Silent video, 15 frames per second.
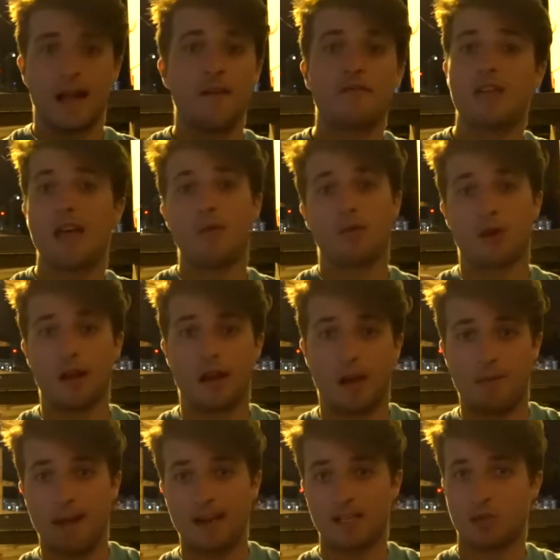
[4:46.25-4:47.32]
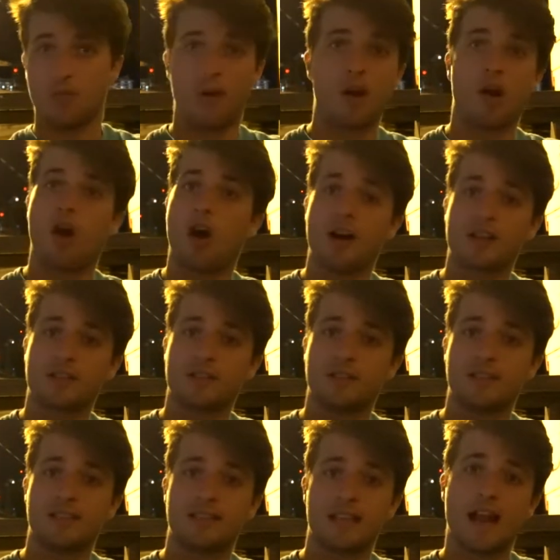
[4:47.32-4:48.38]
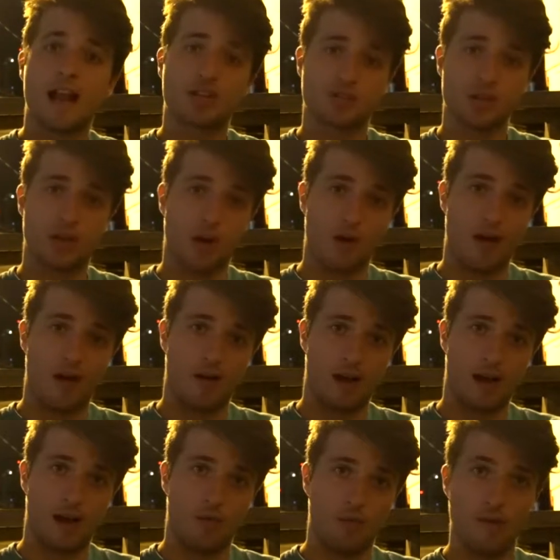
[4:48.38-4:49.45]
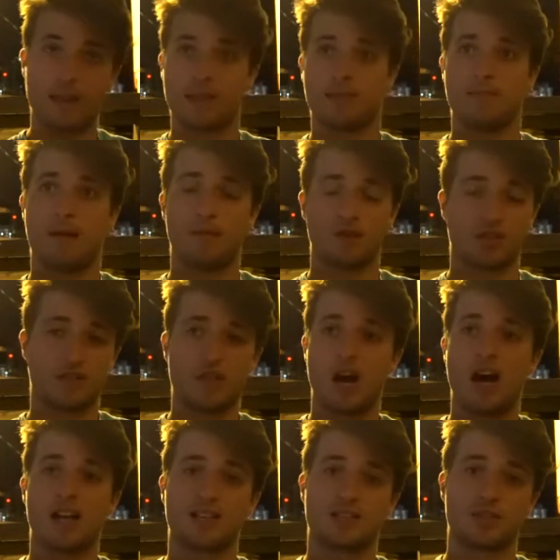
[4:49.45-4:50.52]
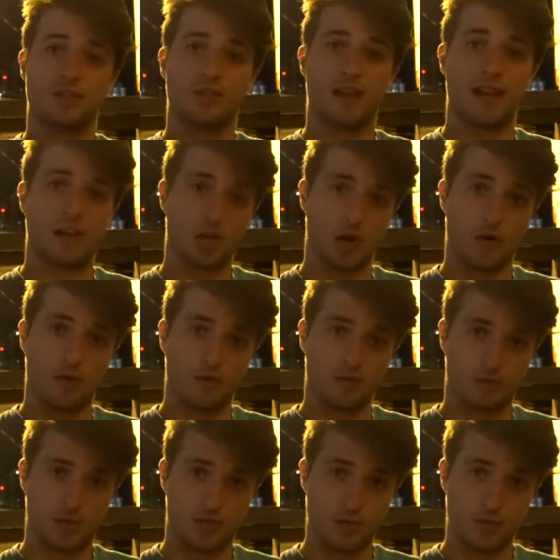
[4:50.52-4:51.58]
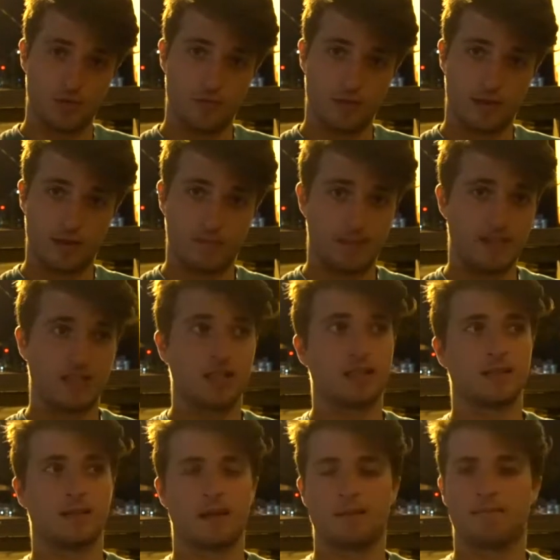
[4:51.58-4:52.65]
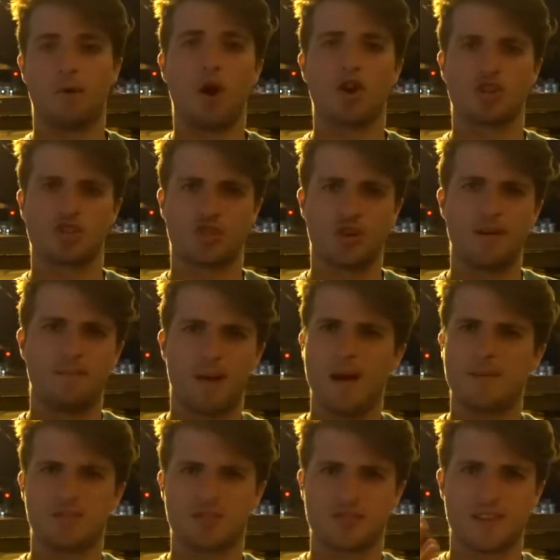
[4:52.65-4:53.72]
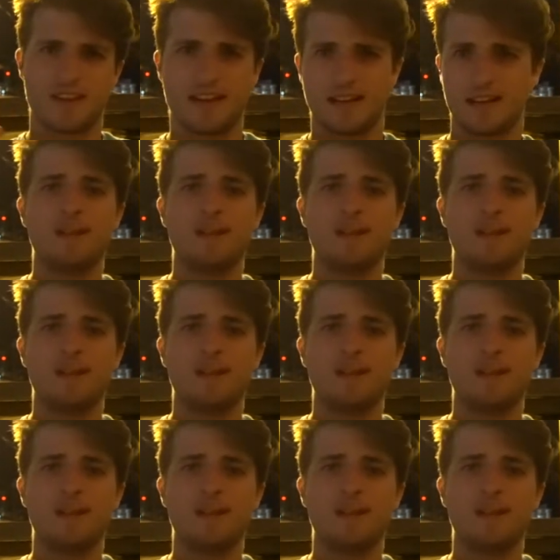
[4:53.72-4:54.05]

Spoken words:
After that, we're gonna come back to where our hostel is and actually go out with members of the hostel and go to basically this like bar street, pub street.